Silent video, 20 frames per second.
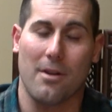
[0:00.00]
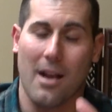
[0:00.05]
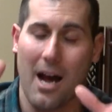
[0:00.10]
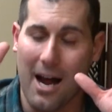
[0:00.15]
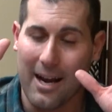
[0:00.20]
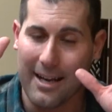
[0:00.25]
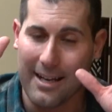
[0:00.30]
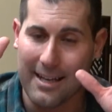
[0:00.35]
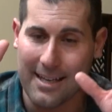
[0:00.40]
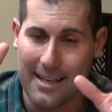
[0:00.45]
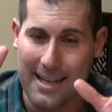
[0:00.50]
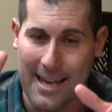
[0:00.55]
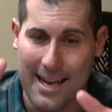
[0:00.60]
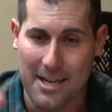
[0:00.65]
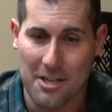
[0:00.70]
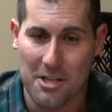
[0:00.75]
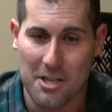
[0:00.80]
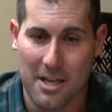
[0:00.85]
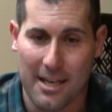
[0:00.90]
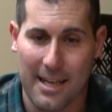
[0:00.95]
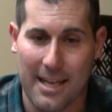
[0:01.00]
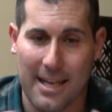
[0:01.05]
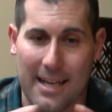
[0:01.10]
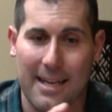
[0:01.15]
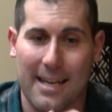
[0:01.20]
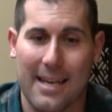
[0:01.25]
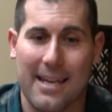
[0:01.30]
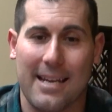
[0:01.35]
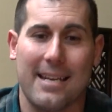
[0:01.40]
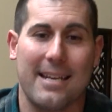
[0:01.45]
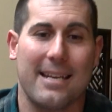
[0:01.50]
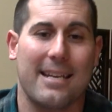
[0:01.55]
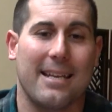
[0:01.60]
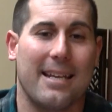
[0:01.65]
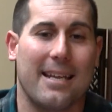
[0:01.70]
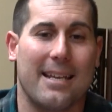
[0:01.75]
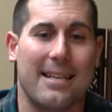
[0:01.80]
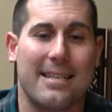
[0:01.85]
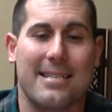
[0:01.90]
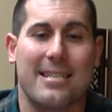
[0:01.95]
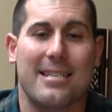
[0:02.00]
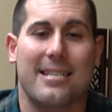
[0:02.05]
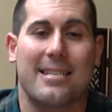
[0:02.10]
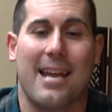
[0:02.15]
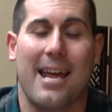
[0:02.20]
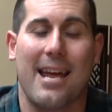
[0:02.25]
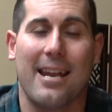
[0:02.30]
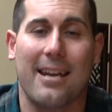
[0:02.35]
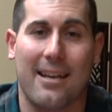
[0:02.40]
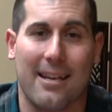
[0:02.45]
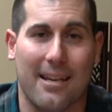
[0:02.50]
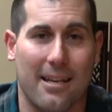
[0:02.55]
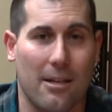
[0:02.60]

not engaging in any insanity.